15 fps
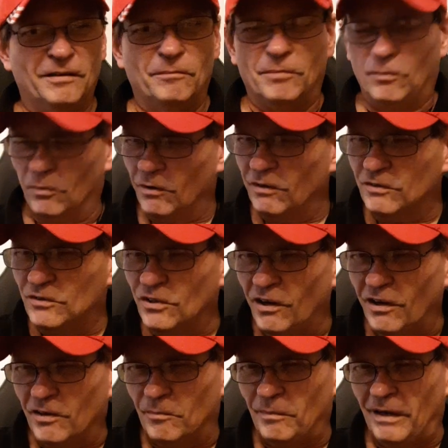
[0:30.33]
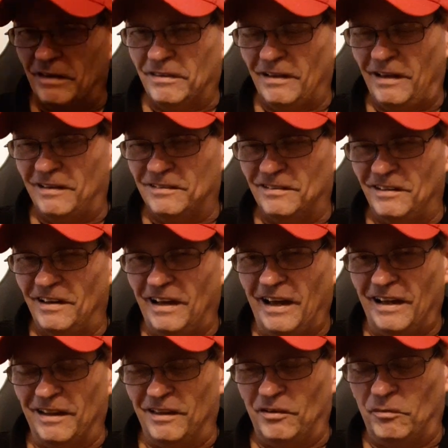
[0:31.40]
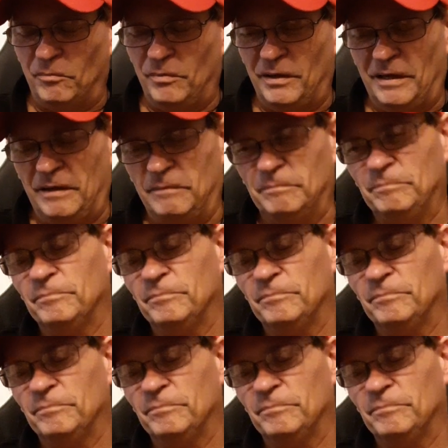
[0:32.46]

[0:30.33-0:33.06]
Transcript: But we're going to talk about that tonight a little bit.